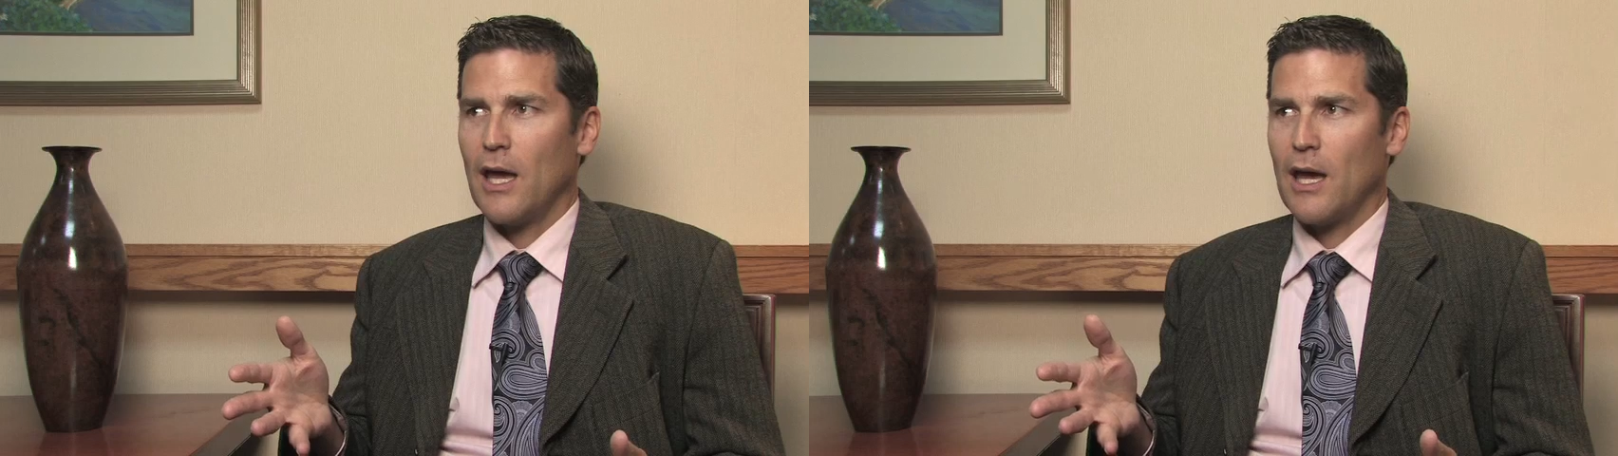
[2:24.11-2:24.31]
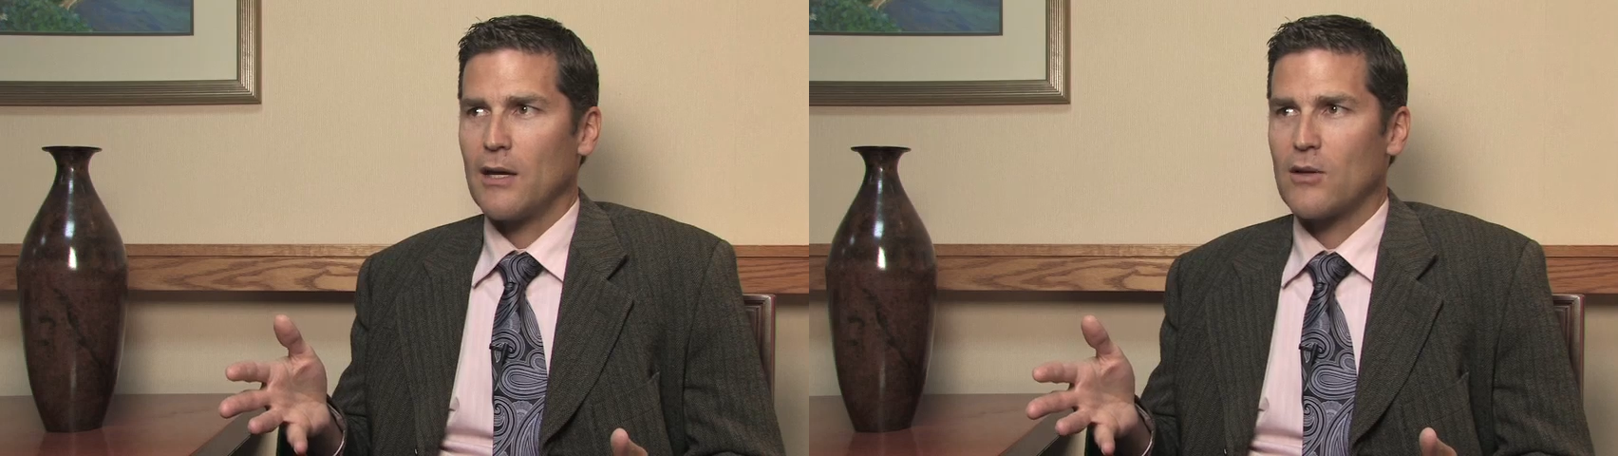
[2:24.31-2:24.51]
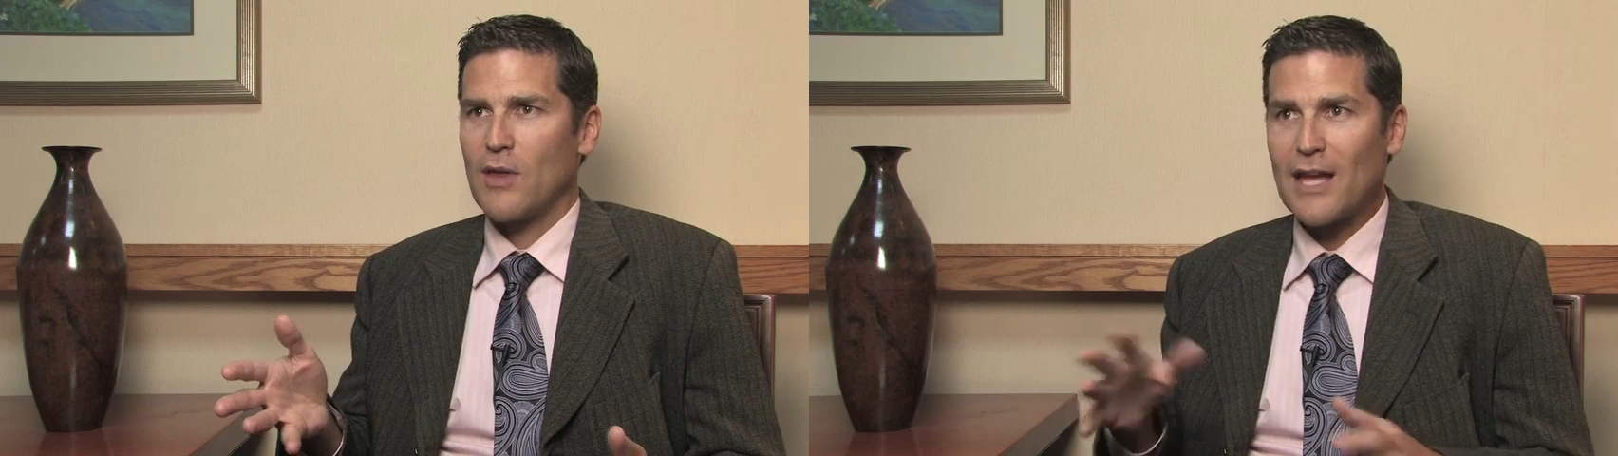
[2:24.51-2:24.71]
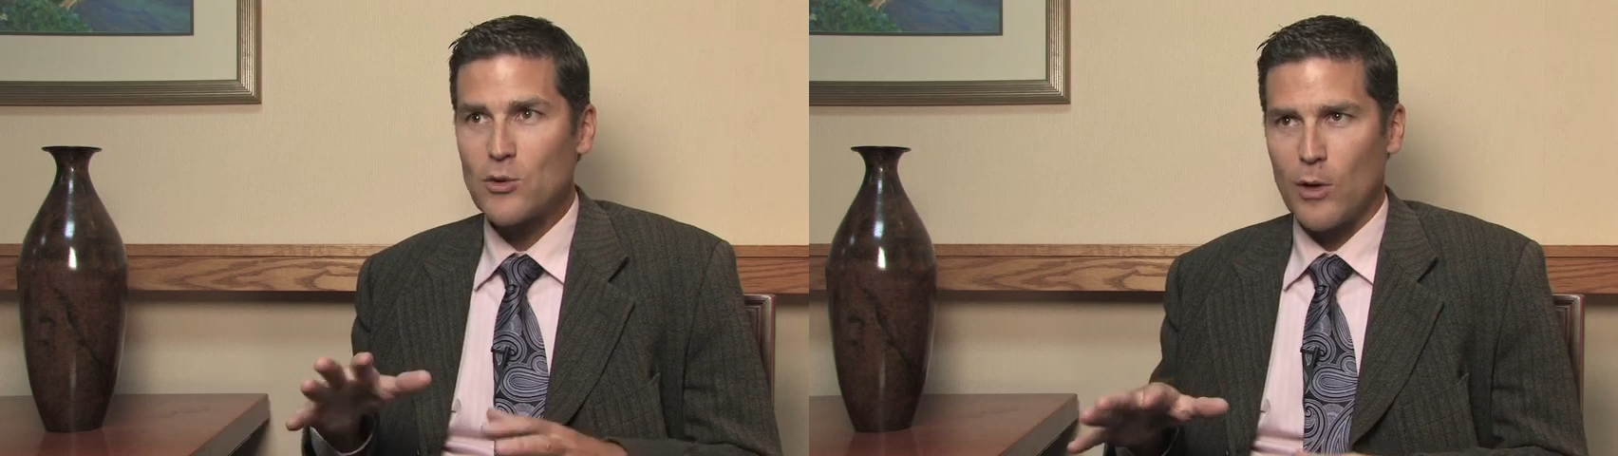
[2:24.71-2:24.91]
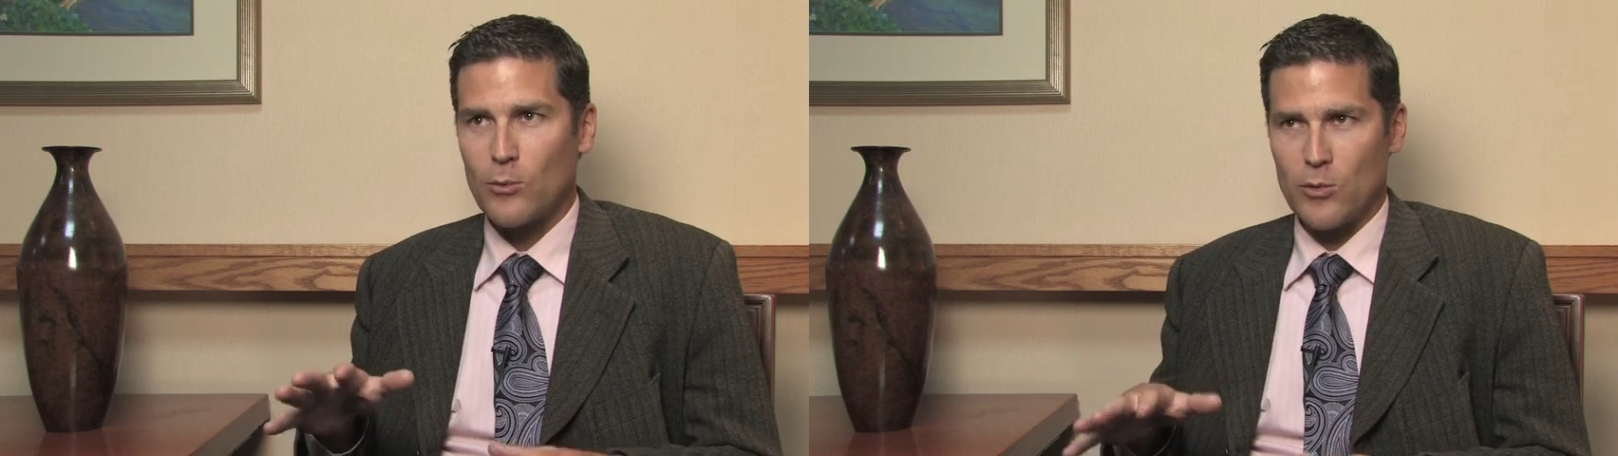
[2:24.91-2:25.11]
And
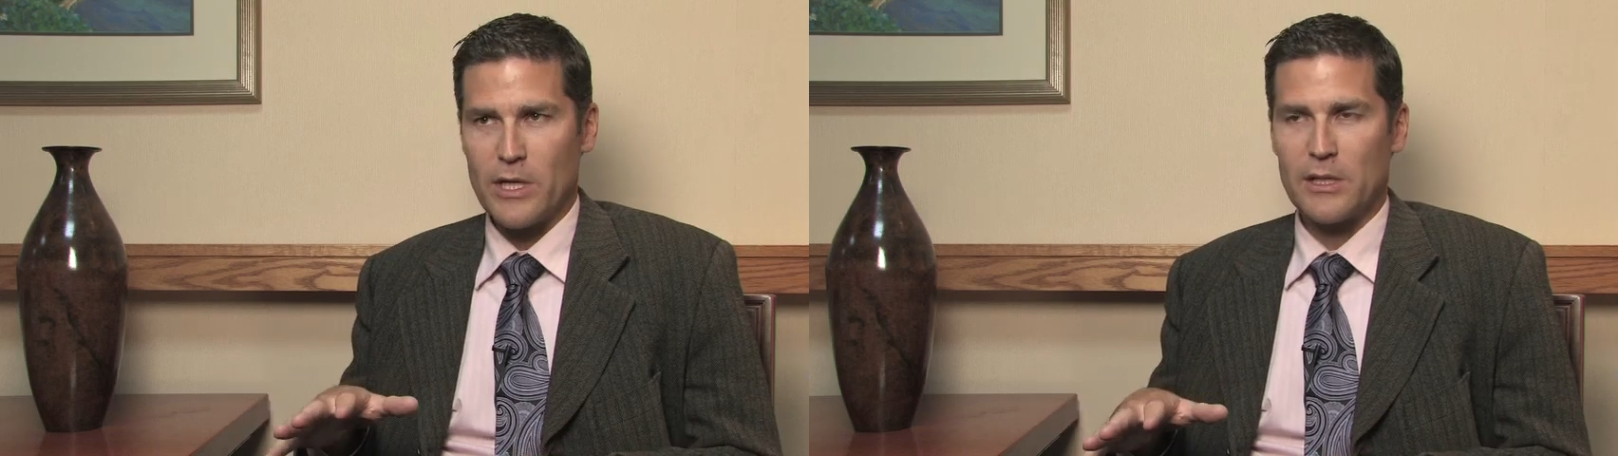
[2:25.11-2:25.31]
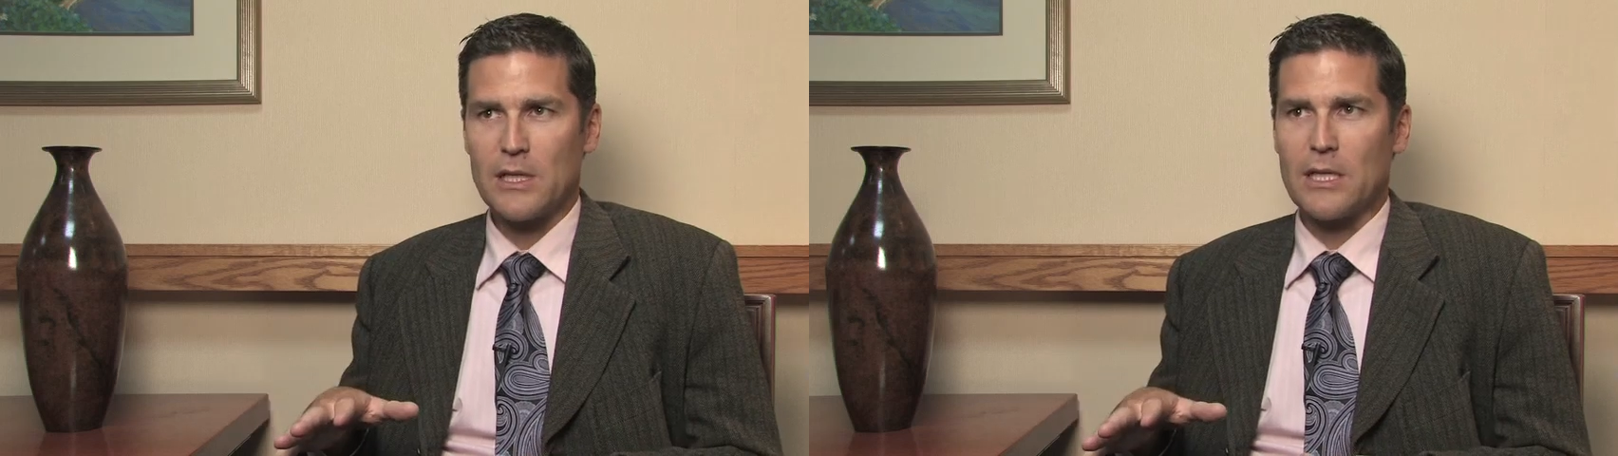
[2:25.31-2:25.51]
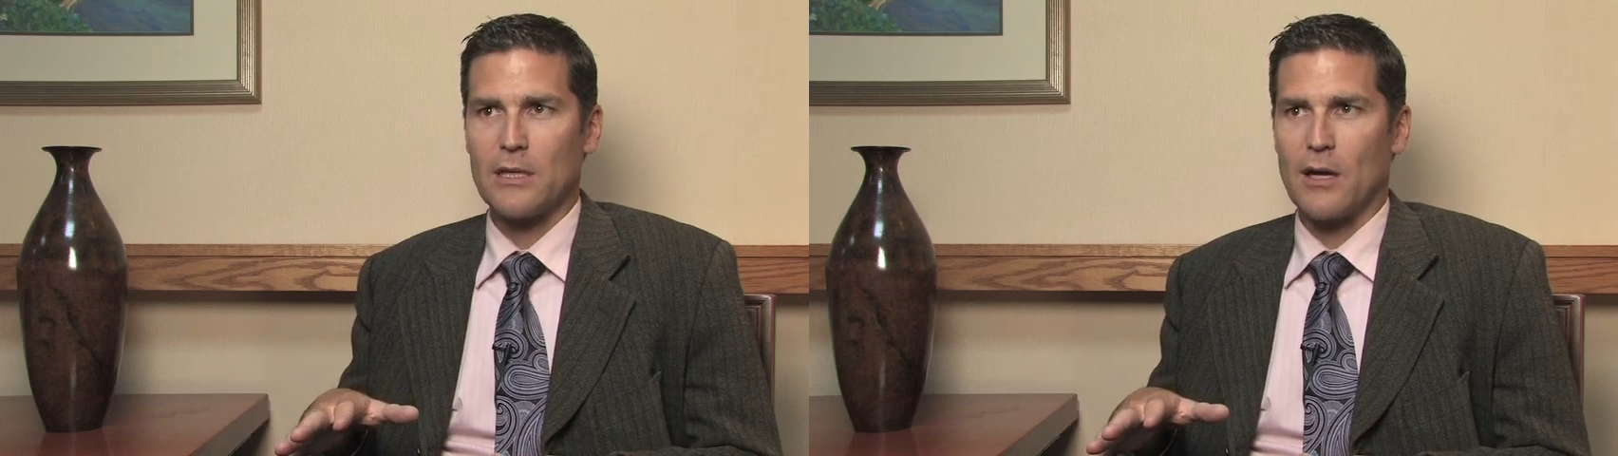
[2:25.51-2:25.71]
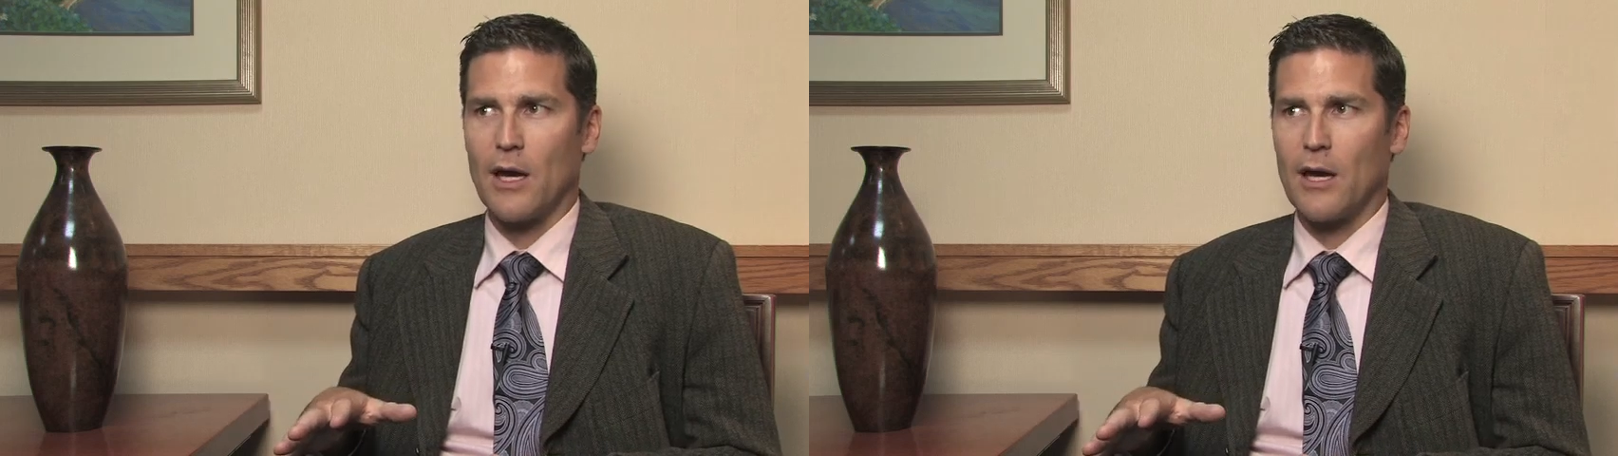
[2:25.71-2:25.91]
that's what really